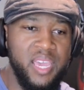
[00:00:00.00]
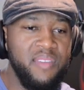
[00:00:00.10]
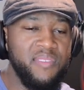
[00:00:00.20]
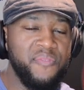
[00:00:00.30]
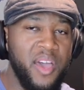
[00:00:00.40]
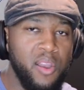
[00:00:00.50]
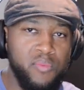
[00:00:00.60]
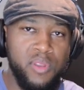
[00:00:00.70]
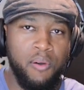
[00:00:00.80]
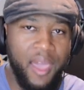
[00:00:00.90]
even if I don't
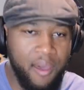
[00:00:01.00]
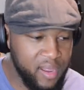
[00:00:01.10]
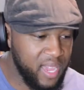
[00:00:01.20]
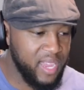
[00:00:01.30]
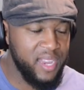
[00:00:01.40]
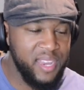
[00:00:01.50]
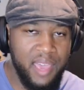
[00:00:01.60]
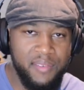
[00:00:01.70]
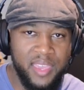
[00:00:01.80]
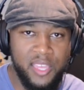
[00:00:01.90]
know how to kind of
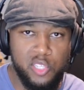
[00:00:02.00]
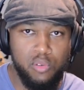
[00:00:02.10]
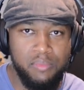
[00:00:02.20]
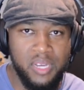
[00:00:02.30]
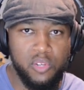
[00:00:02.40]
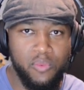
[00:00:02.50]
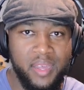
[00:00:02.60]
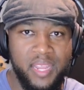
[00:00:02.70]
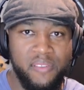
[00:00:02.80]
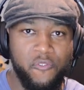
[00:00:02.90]
navigate too much
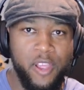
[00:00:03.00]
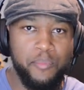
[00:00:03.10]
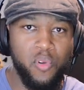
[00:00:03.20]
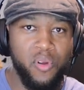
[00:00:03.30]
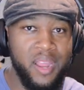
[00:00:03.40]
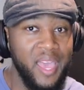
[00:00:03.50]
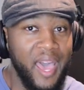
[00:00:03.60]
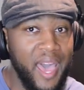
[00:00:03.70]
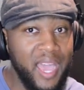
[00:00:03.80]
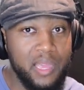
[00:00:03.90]
around that fretboard,
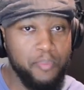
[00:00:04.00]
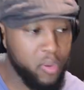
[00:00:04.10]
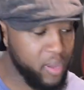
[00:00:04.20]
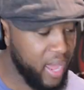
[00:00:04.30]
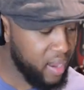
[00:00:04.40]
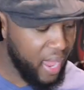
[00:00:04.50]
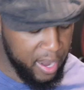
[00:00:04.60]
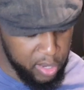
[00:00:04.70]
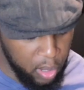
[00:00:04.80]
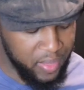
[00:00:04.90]
I can pull out, I
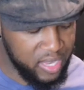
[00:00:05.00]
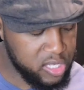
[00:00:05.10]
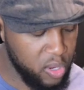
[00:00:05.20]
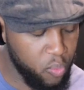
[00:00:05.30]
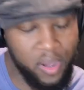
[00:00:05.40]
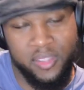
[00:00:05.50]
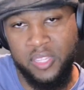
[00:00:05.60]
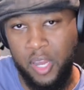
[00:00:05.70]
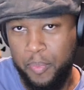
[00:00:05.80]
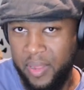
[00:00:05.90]
know that's the one that
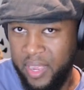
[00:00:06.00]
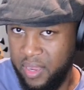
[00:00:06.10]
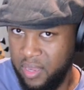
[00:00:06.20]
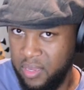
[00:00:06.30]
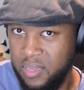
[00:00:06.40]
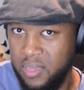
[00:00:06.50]
they're playing.